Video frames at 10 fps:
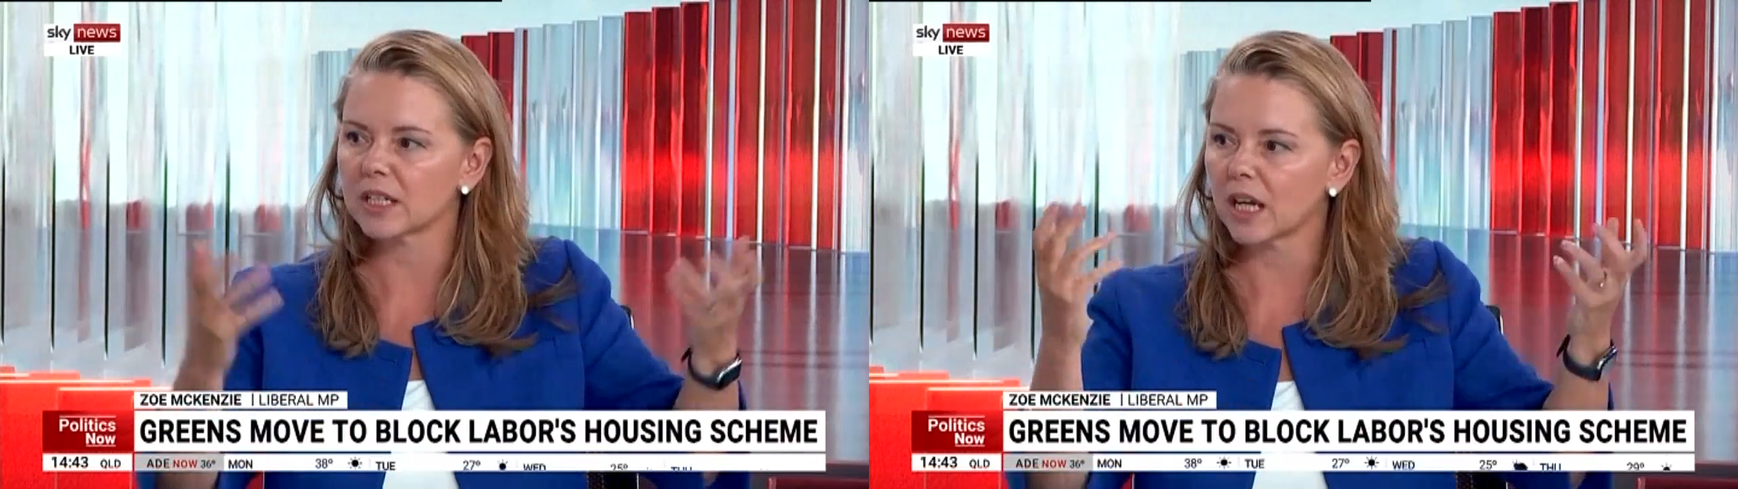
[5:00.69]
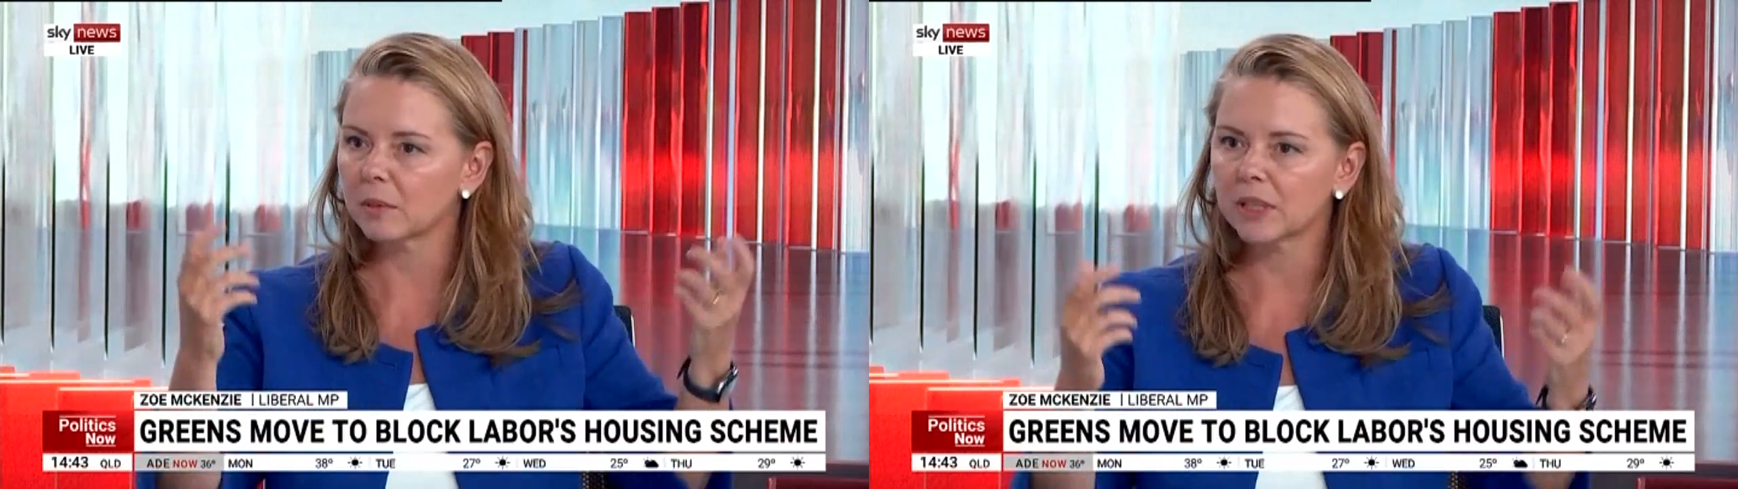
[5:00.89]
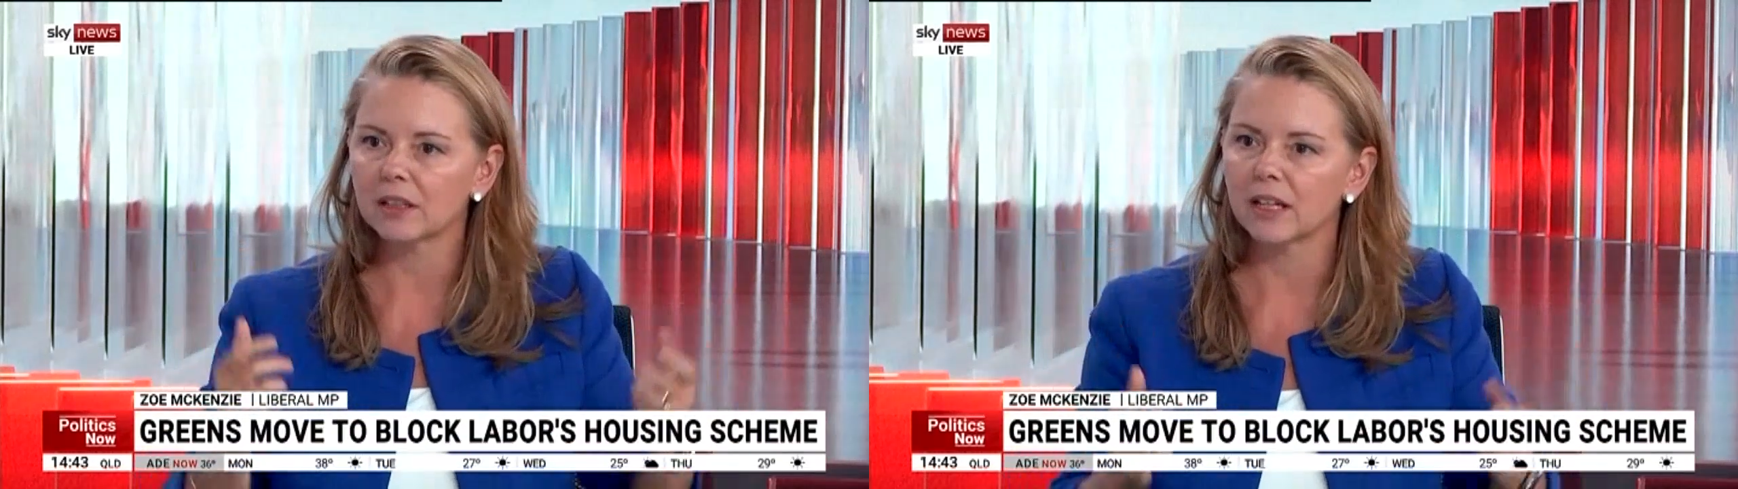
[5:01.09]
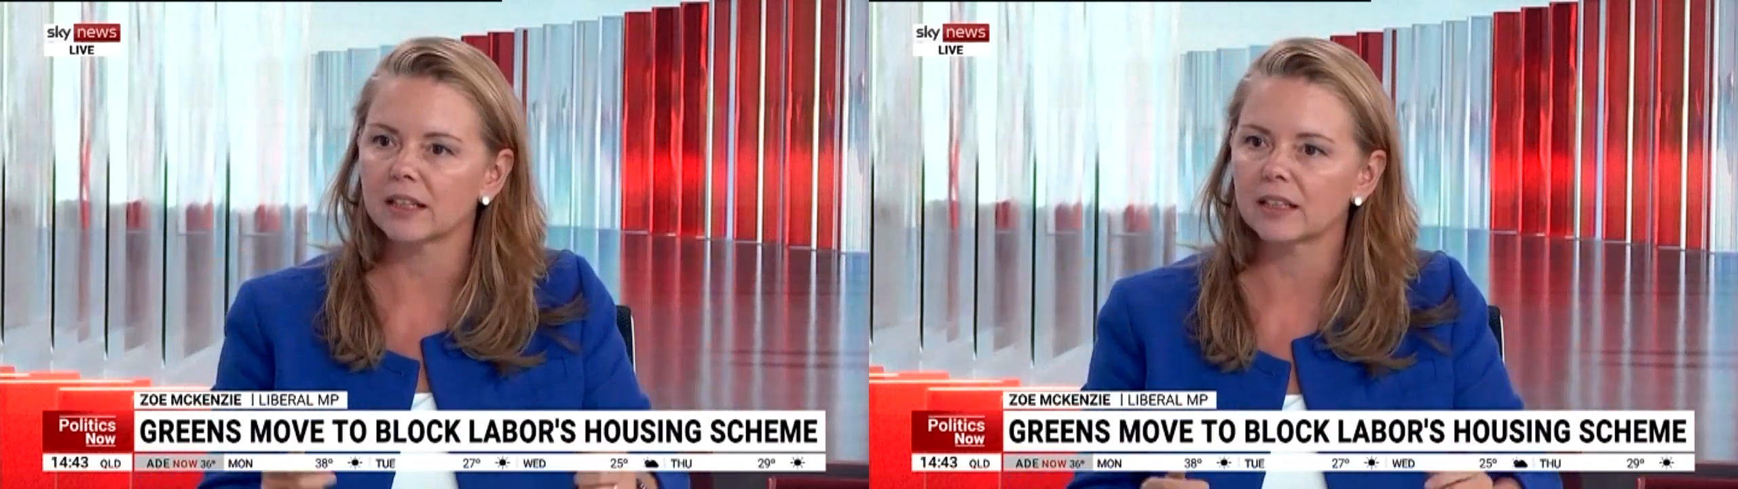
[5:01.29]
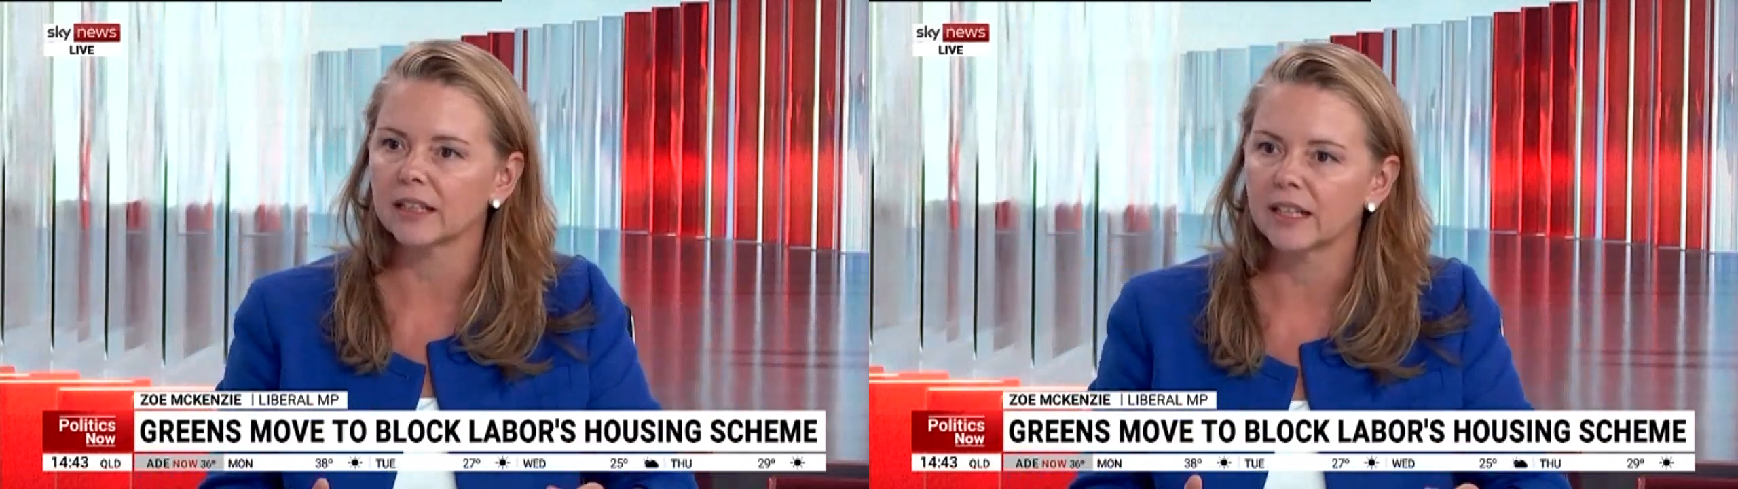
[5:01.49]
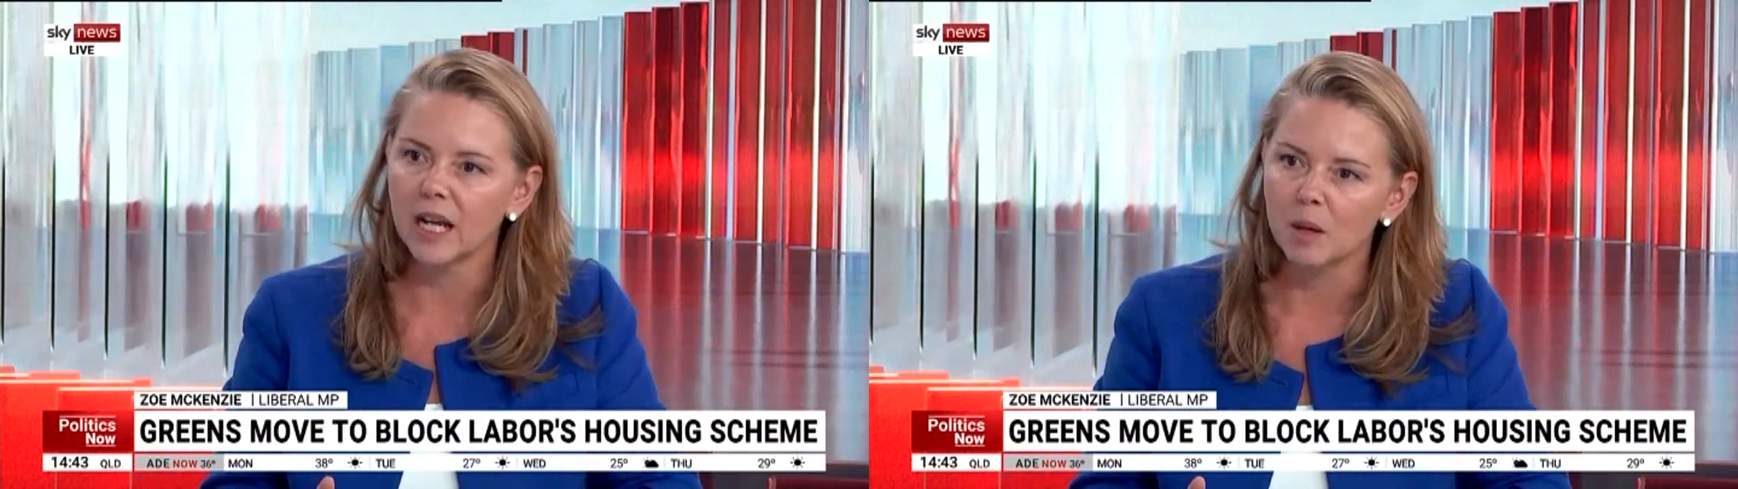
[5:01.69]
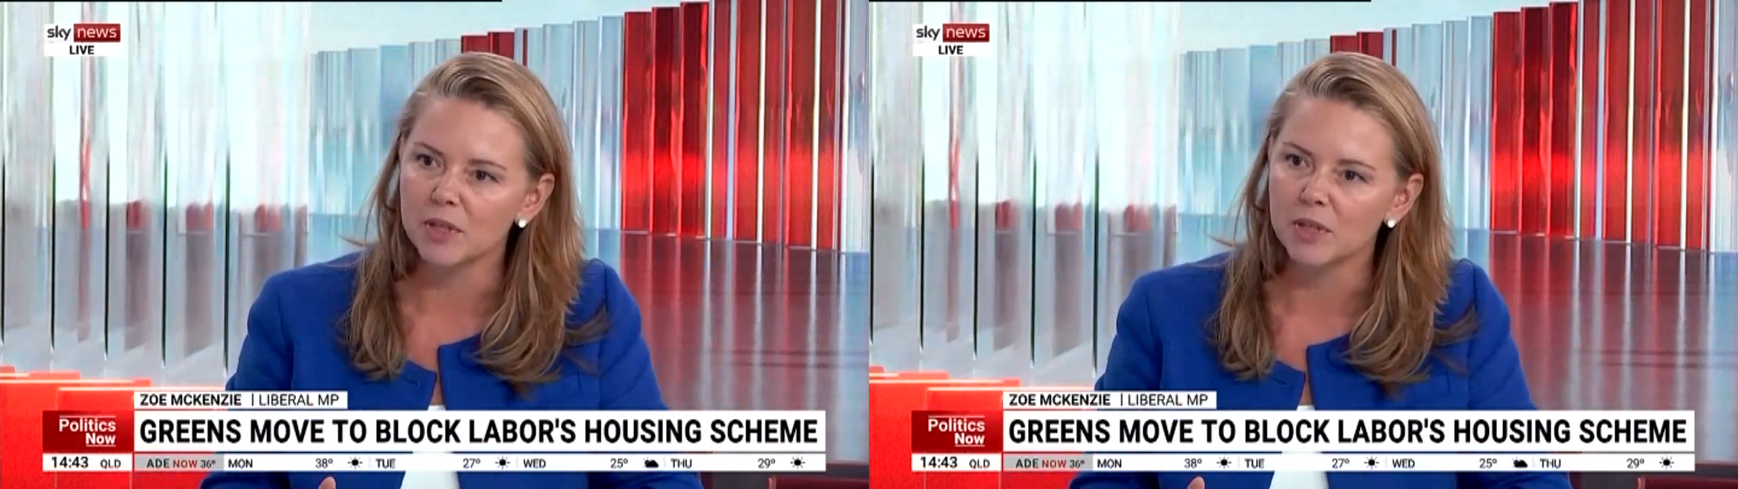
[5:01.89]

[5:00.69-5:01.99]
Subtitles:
to come and clean up.